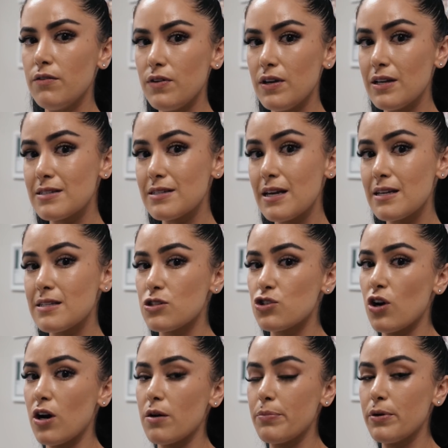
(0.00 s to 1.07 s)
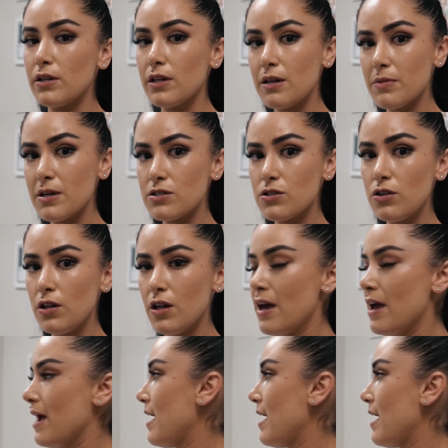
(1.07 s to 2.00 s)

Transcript: vegan's case that's trying to put lean muscle.